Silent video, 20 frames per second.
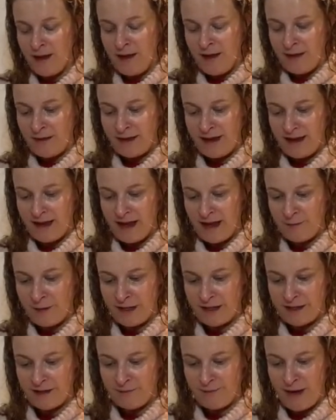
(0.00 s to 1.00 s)
They come in a
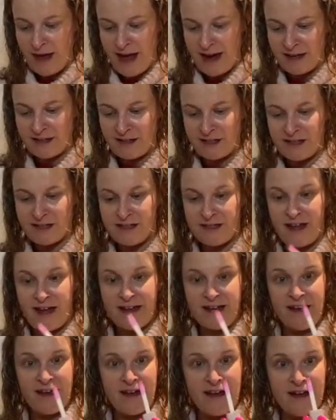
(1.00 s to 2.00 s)
little pack, just like
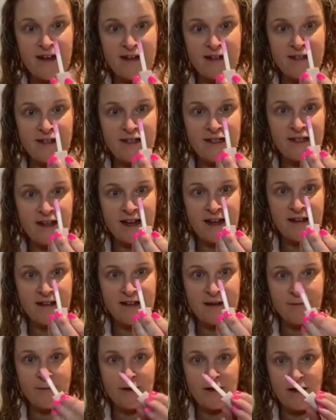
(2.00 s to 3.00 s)
a
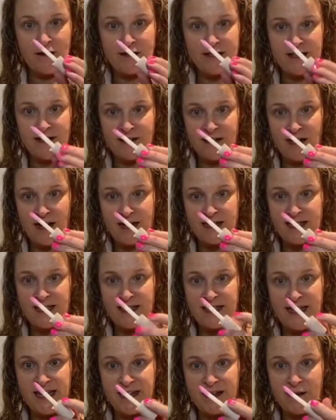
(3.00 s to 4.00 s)
lip gloss. They're a nice
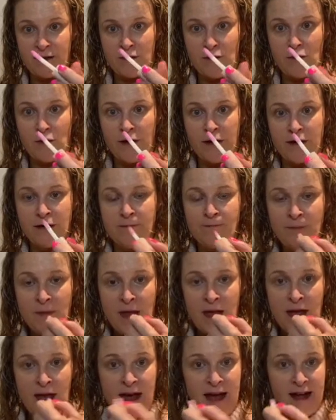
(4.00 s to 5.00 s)
thick oil,
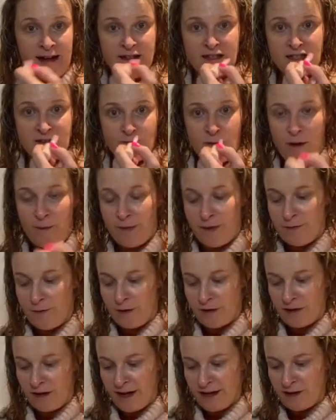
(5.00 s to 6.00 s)
and you just pop them
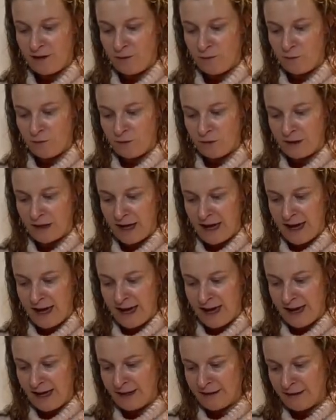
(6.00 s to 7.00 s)
on like you would
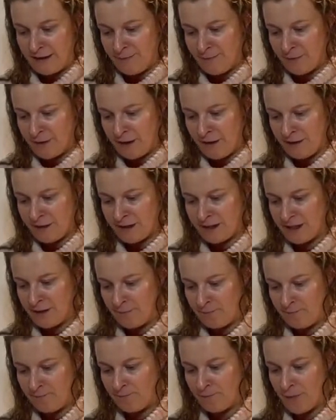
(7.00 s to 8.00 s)
a lip gloss.
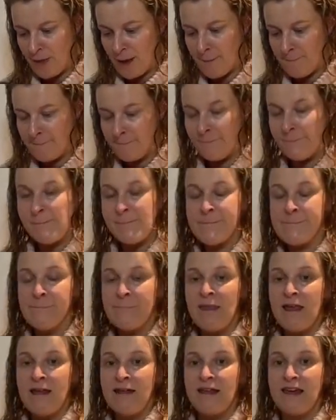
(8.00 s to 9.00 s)

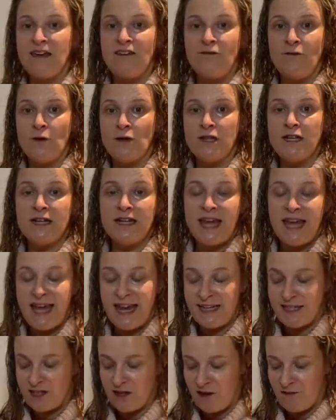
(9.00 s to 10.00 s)
They give you a little
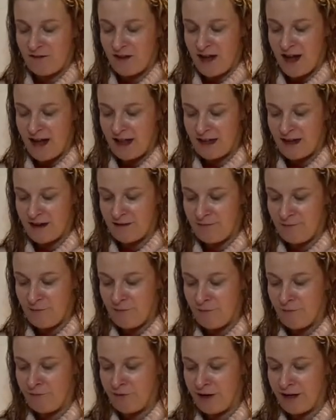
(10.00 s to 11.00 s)
hint of color,
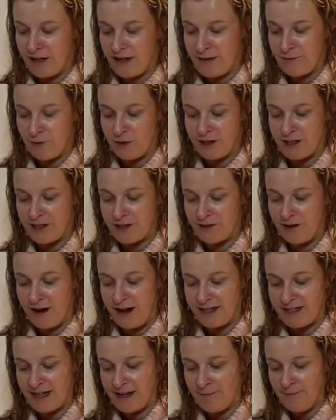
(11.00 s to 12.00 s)
really
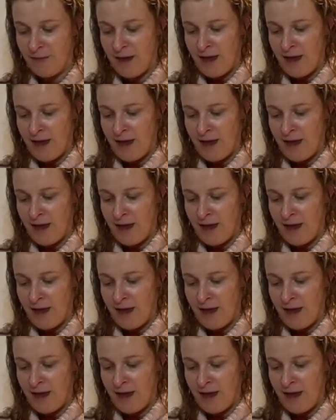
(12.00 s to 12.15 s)
moisturizing.